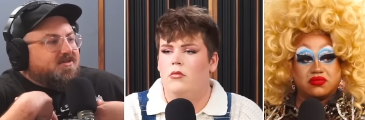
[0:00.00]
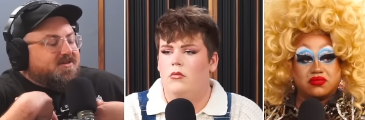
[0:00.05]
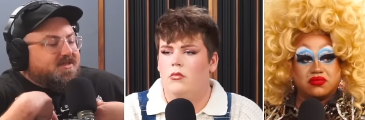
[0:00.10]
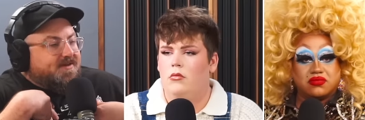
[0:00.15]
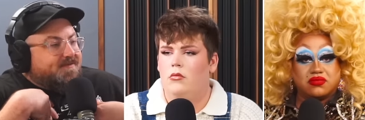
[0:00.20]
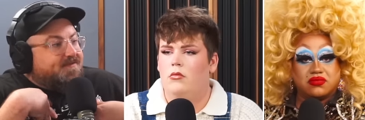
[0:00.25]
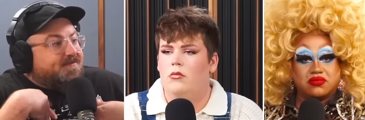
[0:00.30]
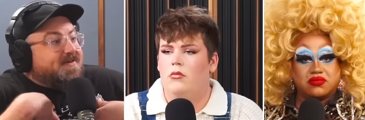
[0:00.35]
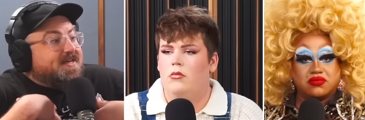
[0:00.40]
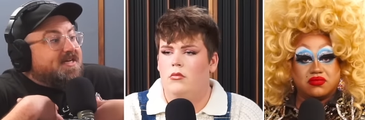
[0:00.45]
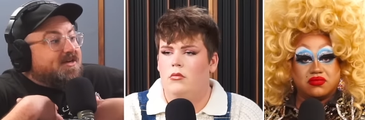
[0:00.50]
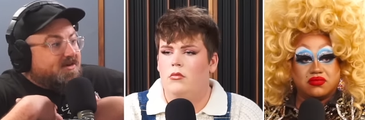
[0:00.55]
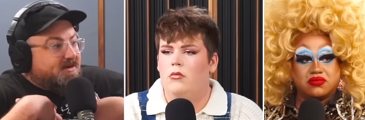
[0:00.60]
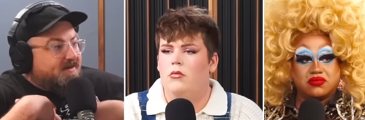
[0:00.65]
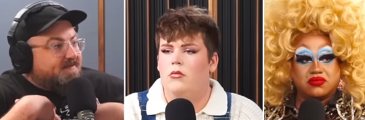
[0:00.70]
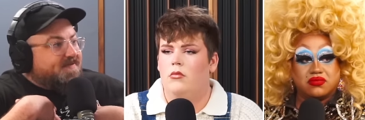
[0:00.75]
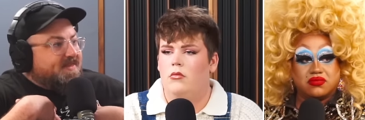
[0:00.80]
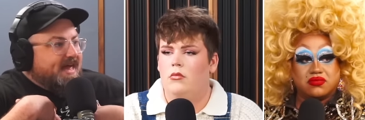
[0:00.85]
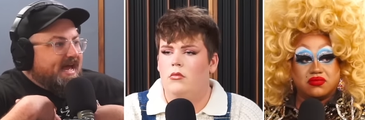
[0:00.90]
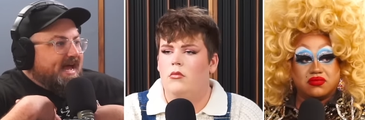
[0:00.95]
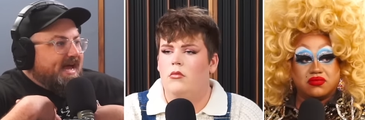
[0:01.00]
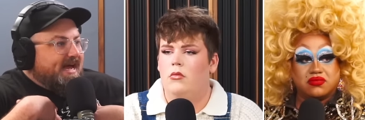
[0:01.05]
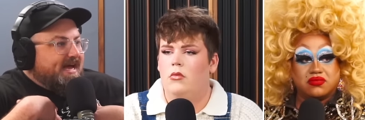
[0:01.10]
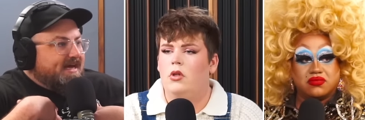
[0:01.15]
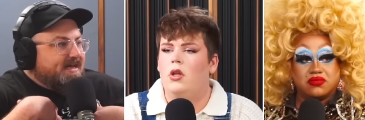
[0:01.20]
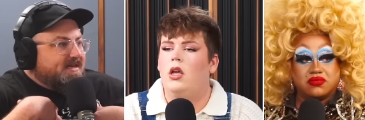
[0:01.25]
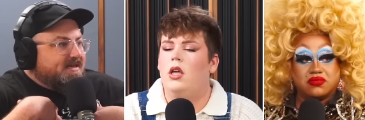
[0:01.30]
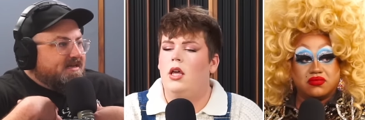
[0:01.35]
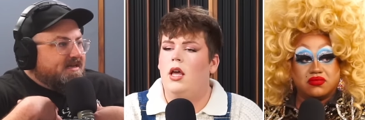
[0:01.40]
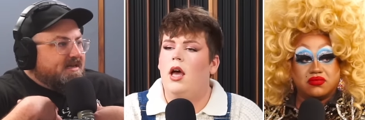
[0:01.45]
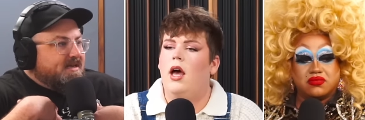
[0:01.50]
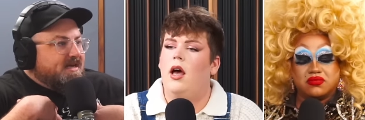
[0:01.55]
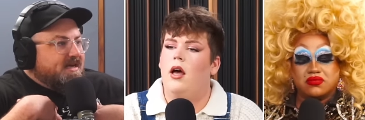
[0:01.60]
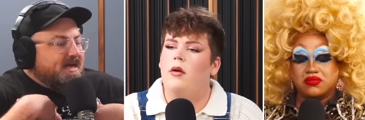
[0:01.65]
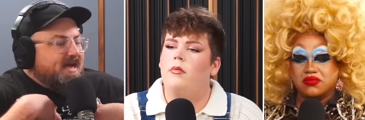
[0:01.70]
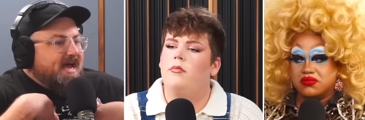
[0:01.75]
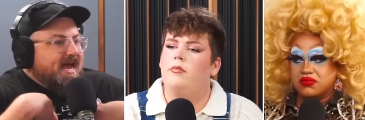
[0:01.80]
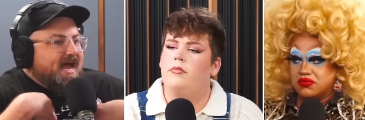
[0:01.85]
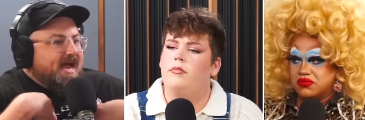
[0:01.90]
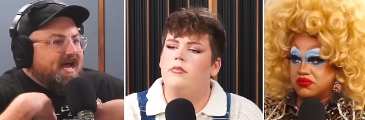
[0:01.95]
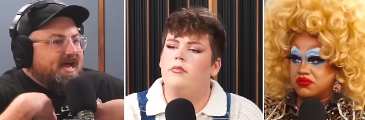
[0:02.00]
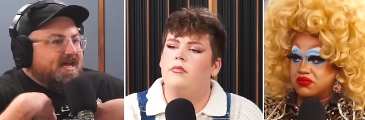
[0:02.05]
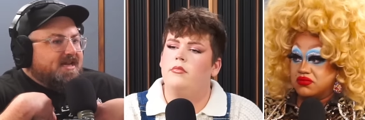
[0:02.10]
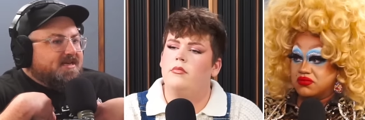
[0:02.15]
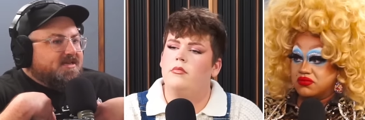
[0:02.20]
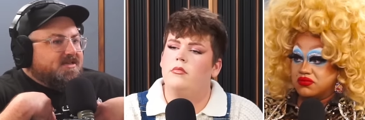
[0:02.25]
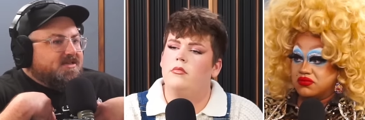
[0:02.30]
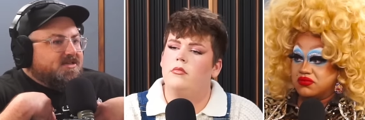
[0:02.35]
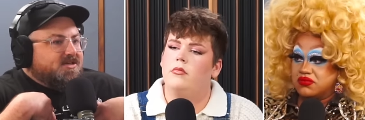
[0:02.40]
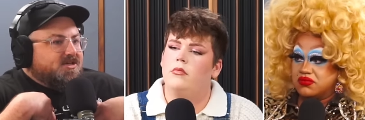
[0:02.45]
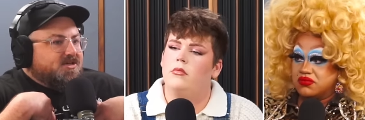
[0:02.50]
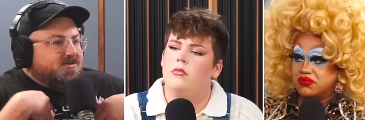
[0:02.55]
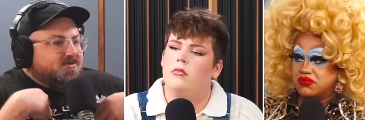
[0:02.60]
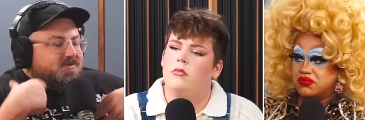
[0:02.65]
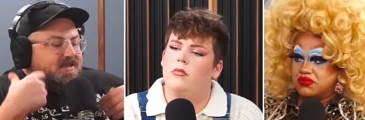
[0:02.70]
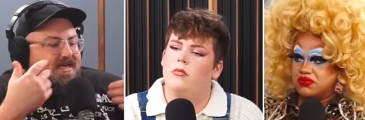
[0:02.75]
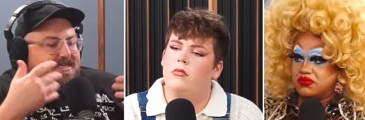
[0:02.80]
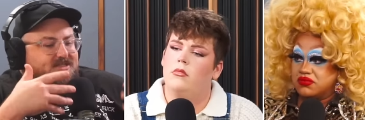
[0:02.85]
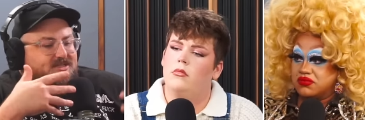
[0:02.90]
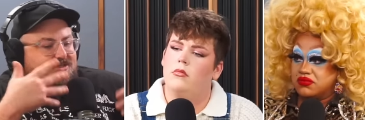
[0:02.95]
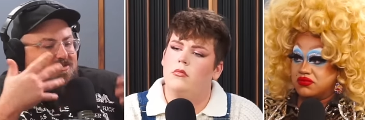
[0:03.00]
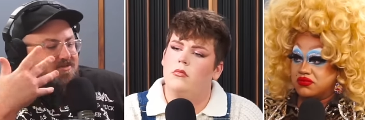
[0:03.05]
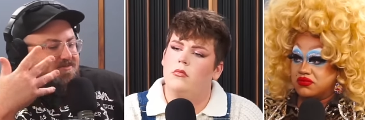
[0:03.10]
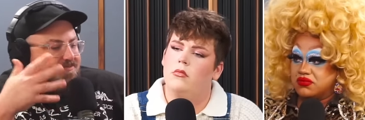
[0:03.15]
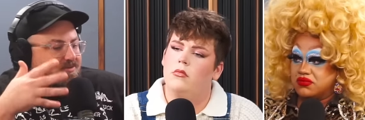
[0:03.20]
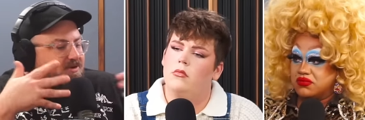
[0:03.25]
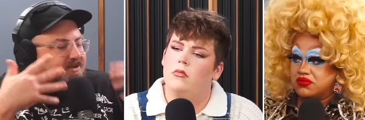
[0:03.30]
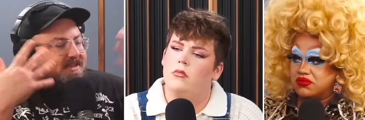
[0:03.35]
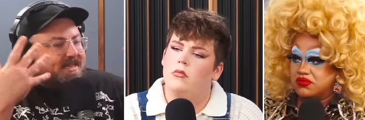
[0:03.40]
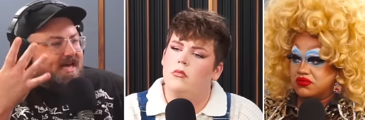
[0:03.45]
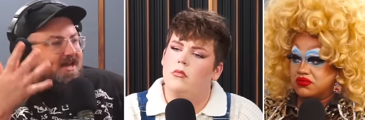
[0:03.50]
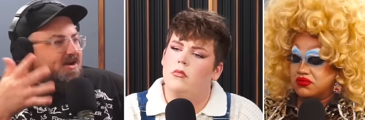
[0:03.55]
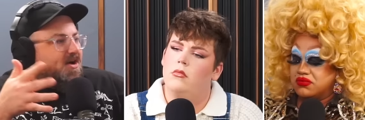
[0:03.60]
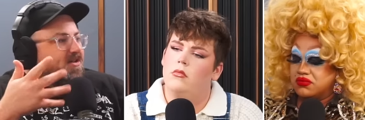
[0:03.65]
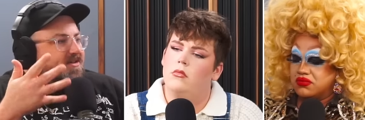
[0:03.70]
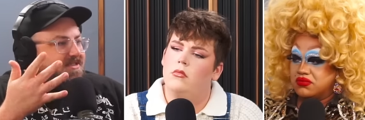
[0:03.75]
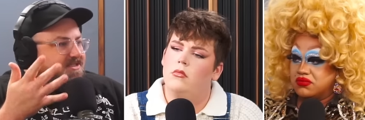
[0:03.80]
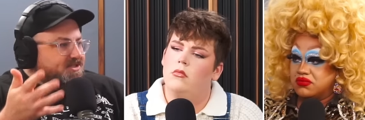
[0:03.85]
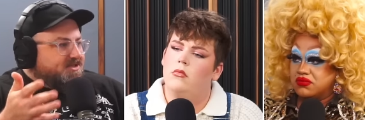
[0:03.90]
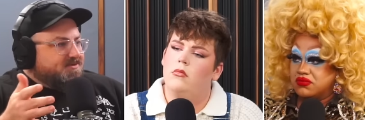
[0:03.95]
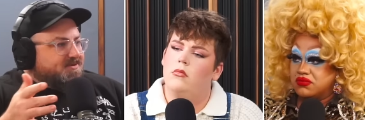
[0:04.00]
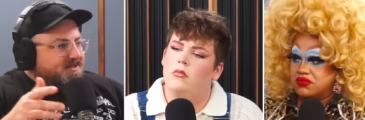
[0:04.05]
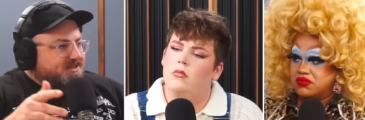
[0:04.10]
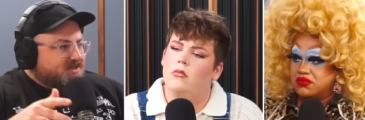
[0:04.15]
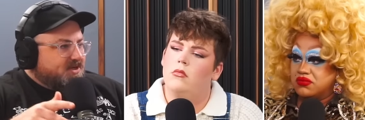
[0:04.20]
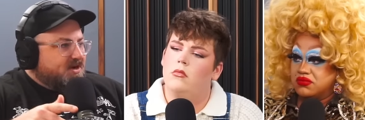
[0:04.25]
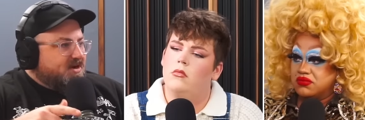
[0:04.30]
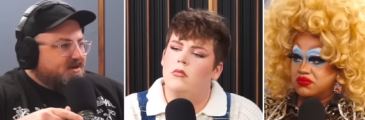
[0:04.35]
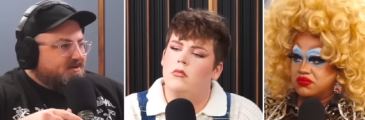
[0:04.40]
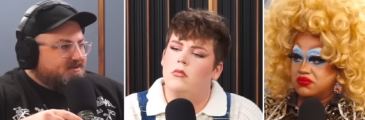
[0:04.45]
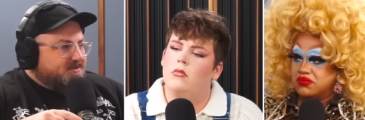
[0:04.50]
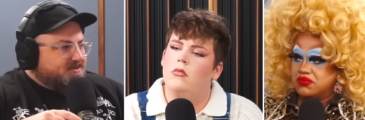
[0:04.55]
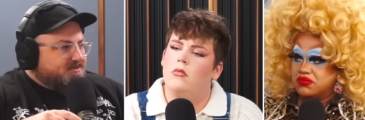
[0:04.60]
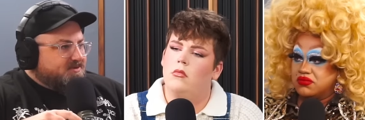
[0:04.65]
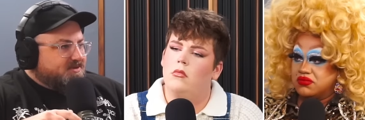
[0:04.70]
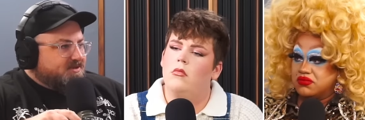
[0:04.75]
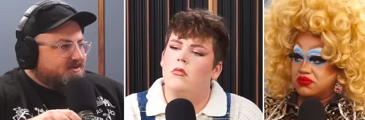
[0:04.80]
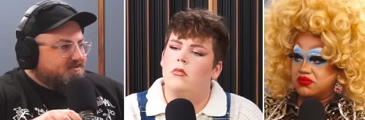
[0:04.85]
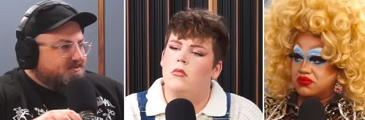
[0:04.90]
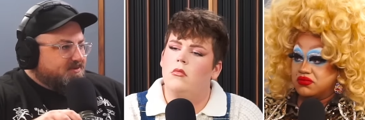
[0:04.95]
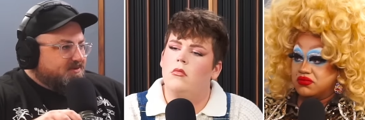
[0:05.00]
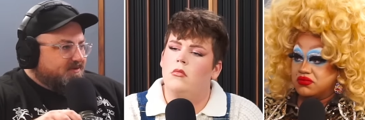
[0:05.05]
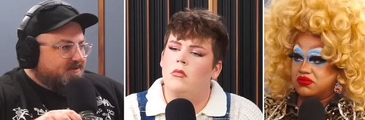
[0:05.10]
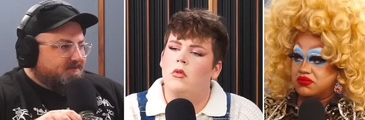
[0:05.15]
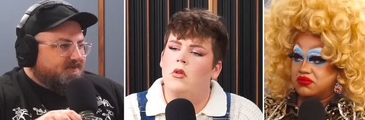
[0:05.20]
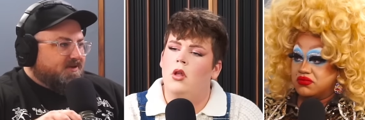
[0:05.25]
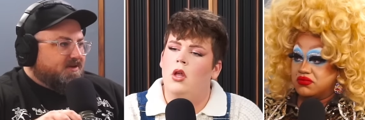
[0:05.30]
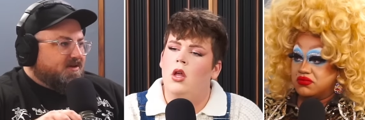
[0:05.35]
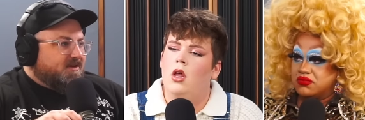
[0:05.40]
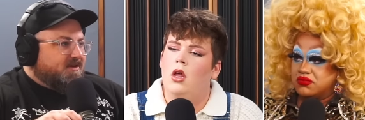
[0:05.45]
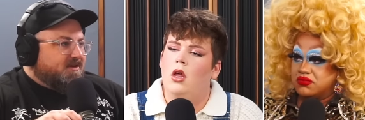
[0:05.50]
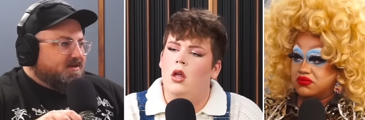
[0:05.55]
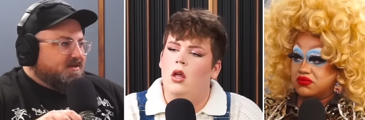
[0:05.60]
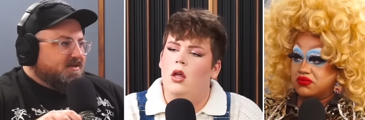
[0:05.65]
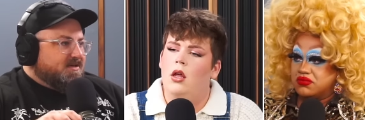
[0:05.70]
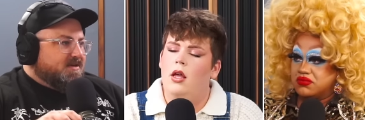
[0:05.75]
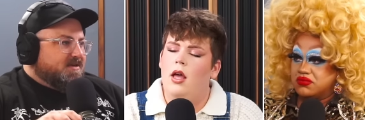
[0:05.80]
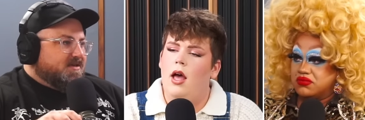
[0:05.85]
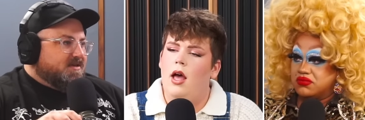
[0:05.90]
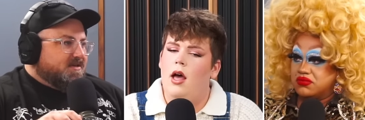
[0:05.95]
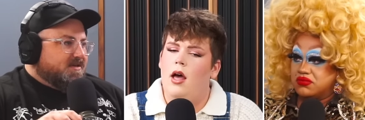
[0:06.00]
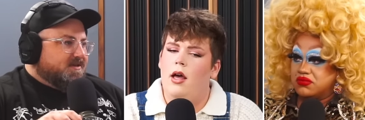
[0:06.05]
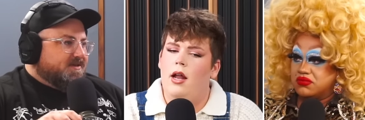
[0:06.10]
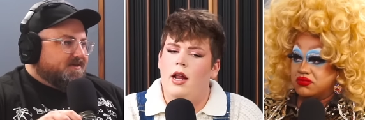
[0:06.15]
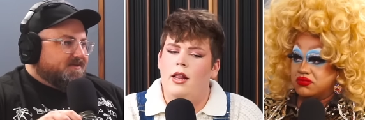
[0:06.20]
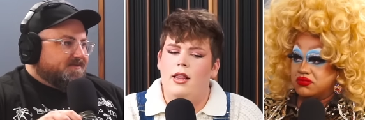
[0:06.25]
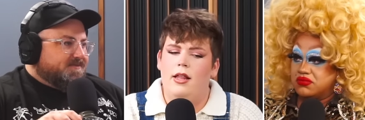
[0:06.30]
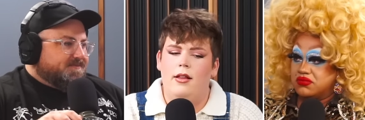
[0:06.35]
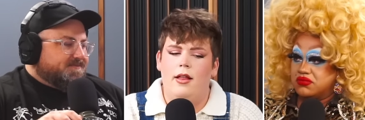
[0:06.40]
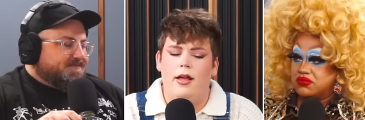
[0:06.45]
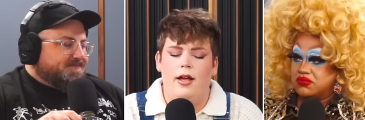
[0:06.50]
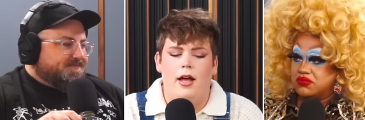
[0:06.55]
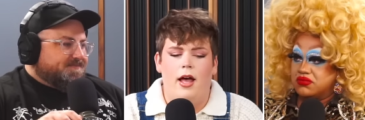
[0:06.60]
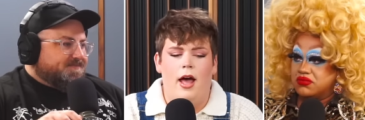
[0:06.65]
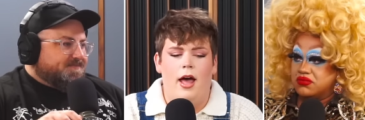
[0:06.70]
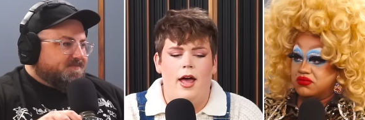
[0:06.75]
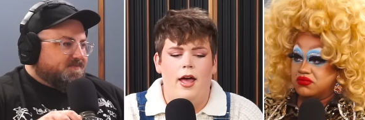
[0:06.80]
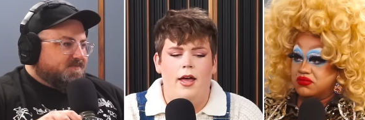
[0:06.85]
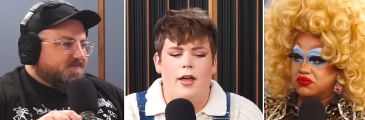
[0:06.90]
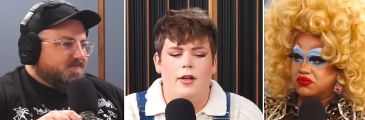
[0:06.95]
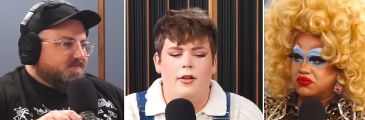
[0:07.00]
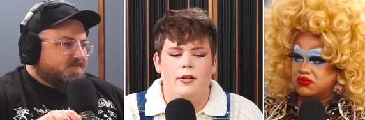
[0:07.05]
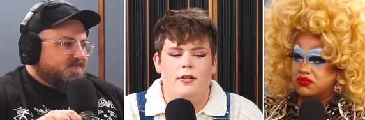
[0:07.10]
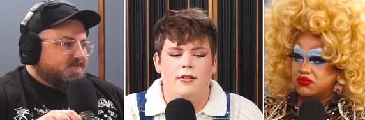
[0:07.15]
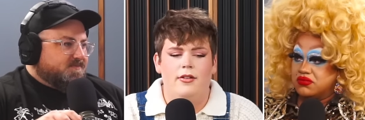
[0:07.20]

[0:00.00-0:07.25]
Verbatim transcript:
Speaker 1: the fear of that yeah and you like put that all into a song which was so beautiful
Speaker 2: yeah and i think like i